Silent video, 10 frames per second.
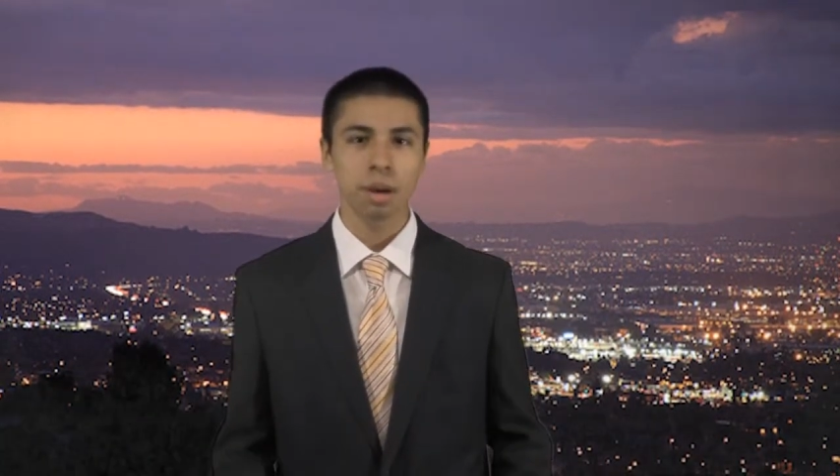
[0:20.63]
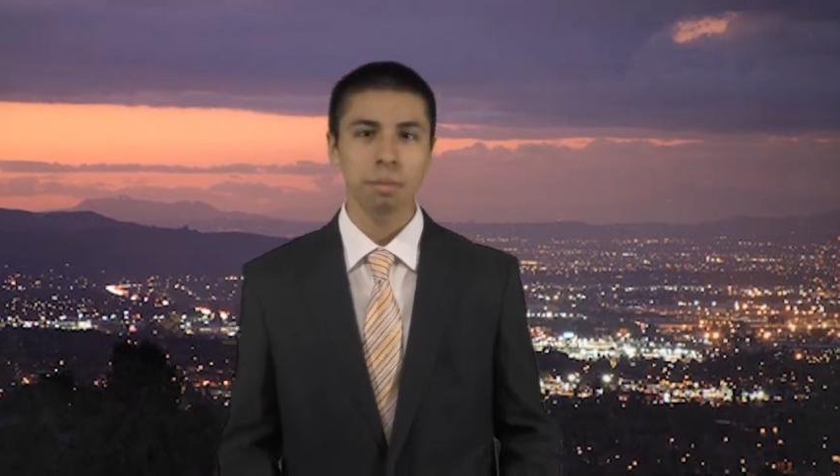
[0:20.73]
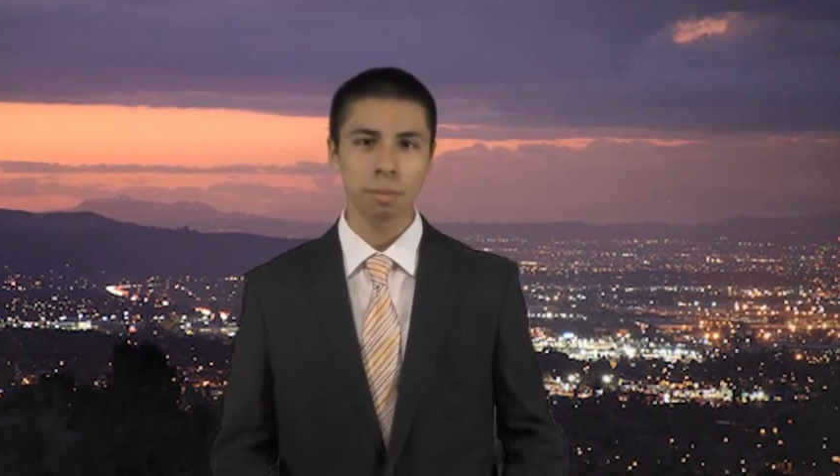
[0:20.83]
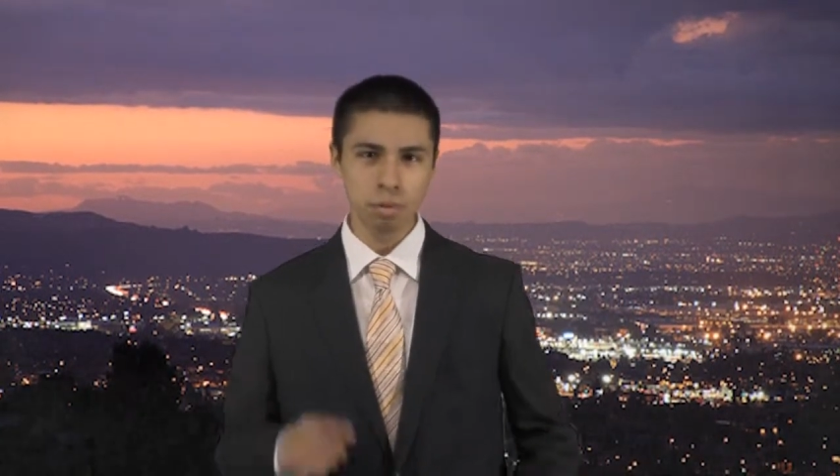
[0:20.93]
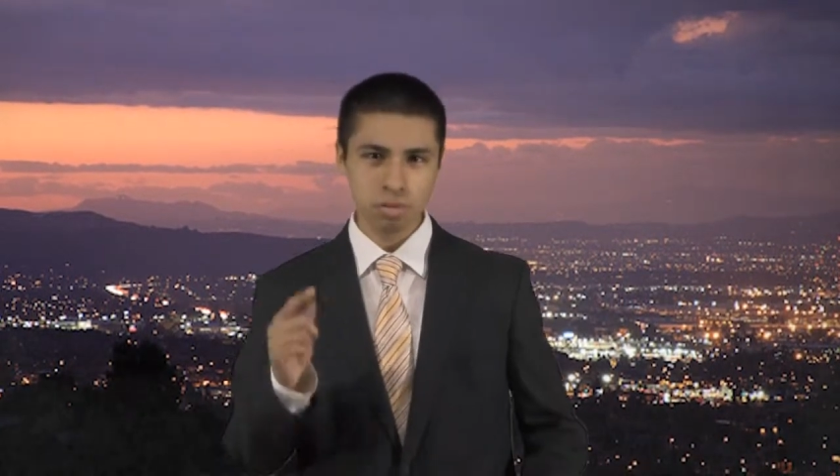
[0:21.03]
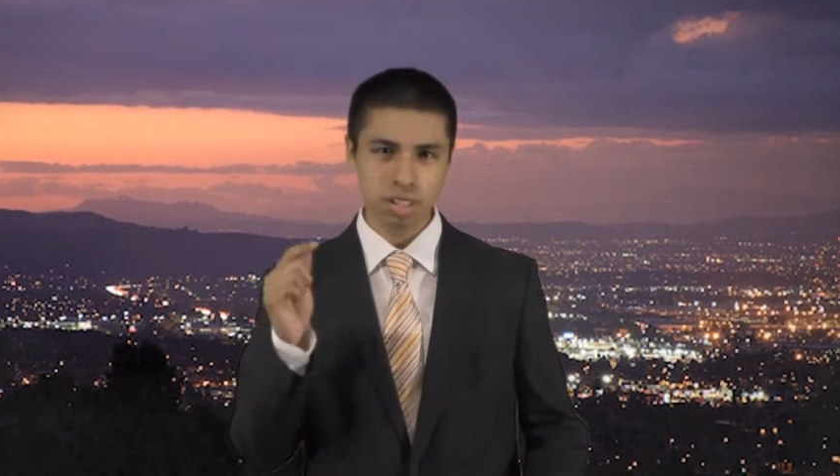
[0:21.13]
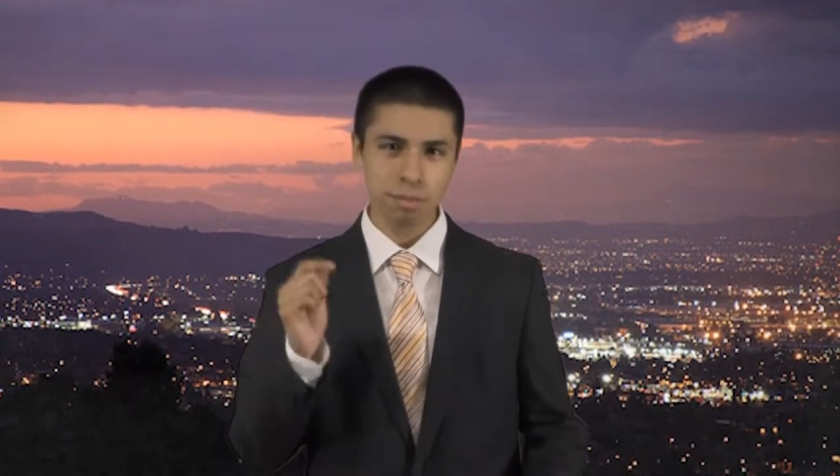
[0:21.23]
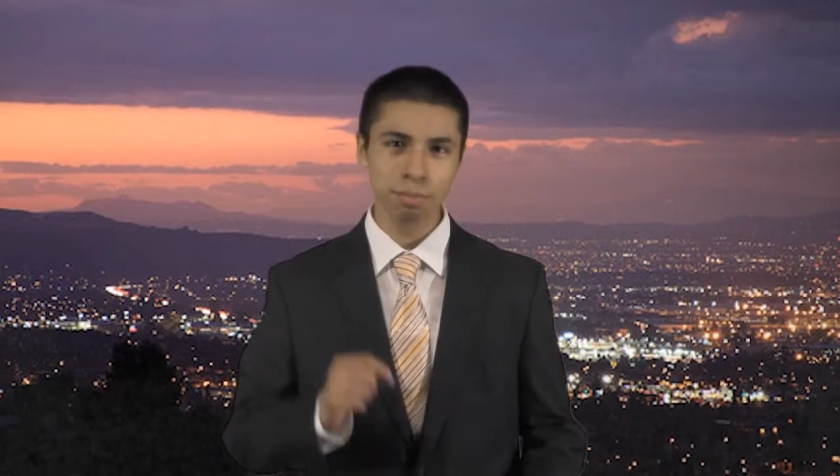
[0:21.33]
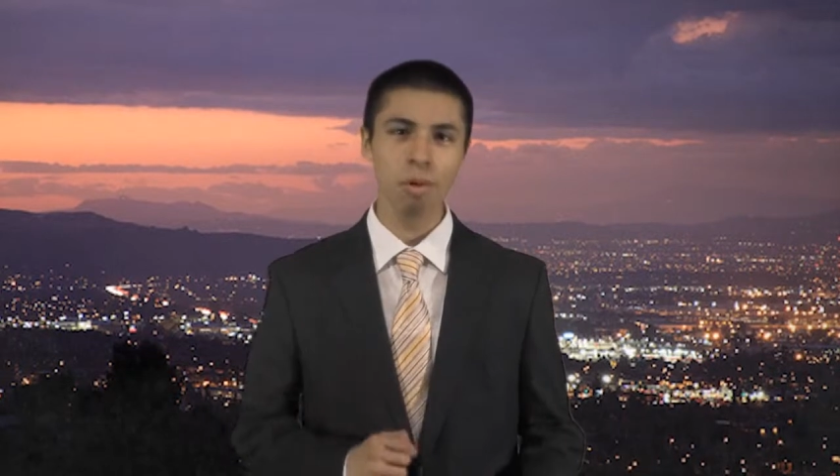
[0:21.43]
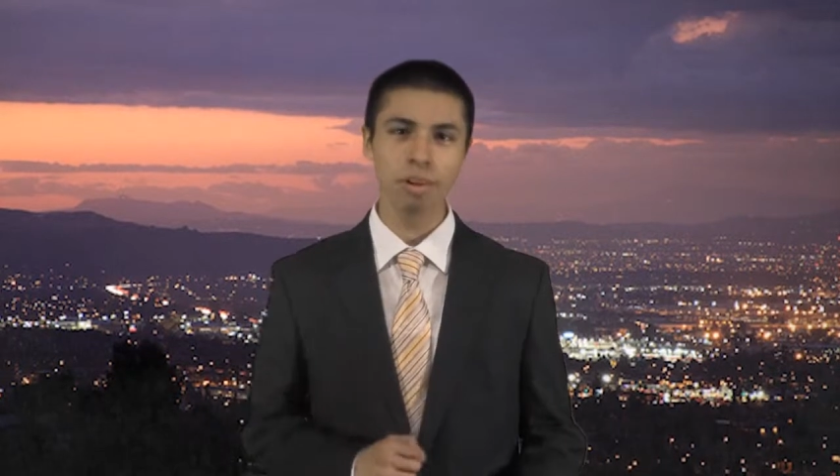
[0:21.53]
But most
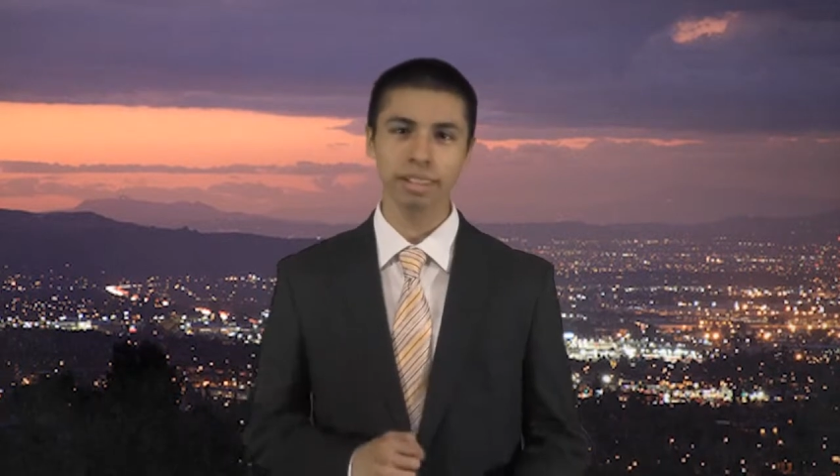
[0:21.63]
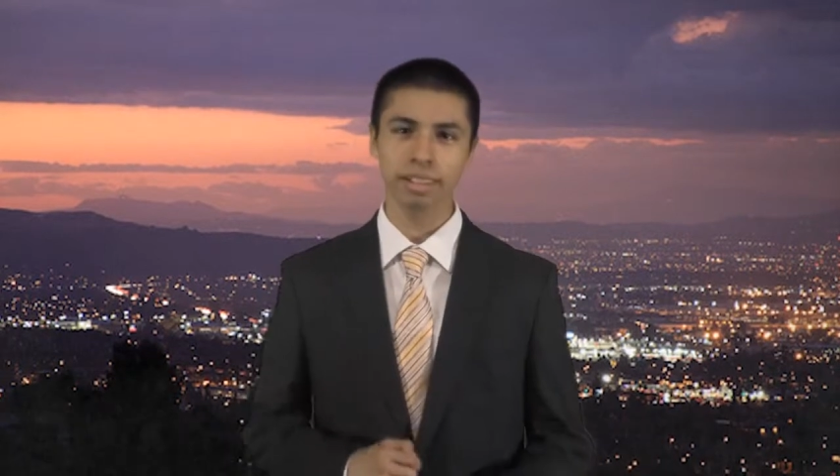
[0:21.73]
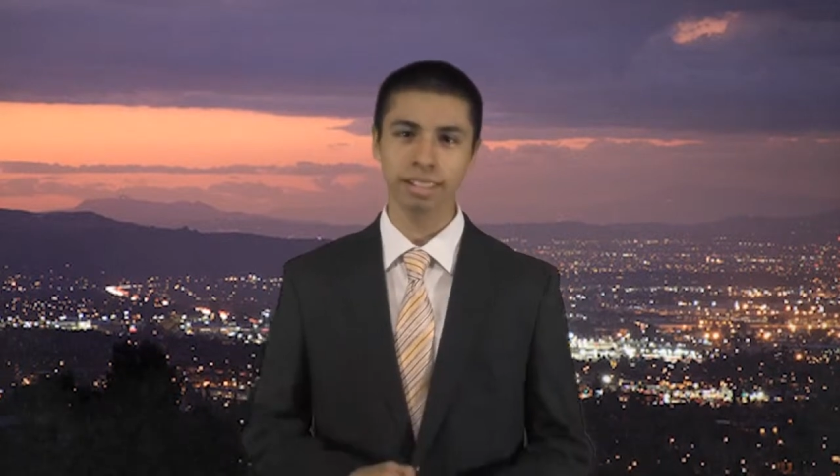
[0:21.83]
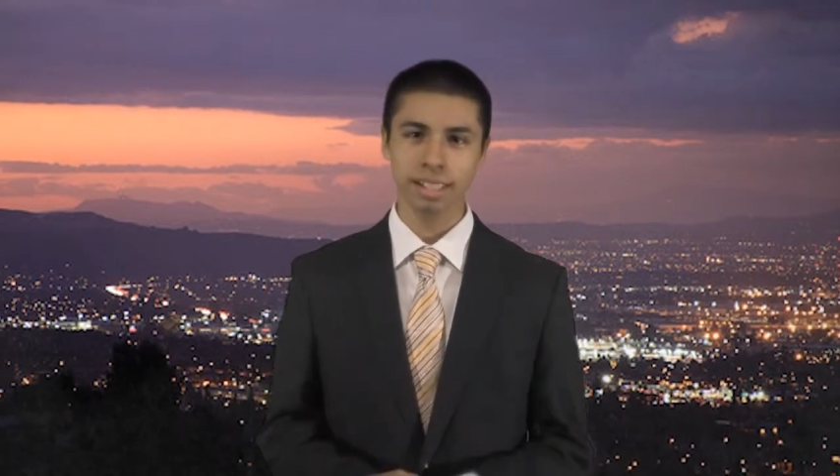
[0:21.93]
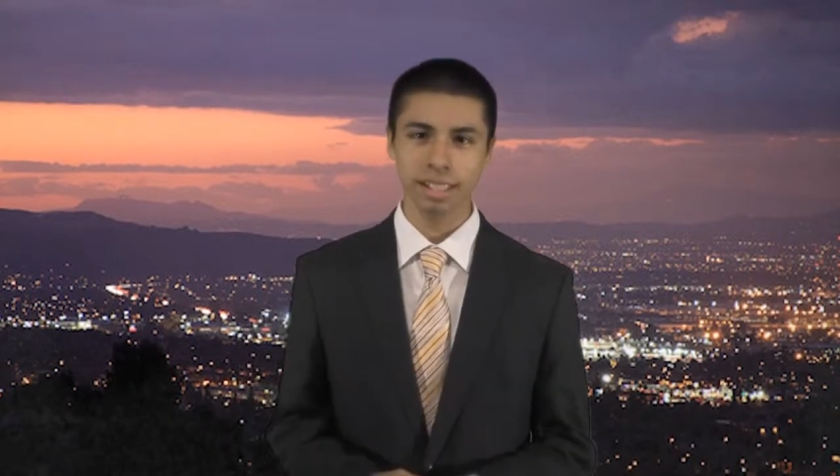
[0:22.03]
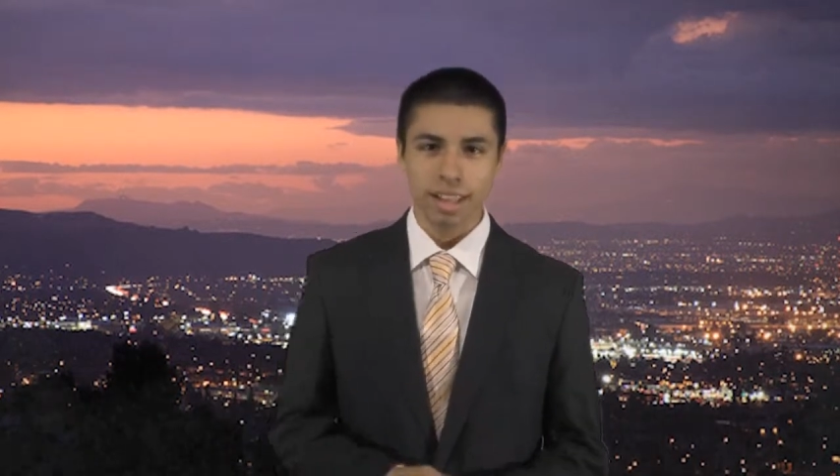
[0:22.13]
importantly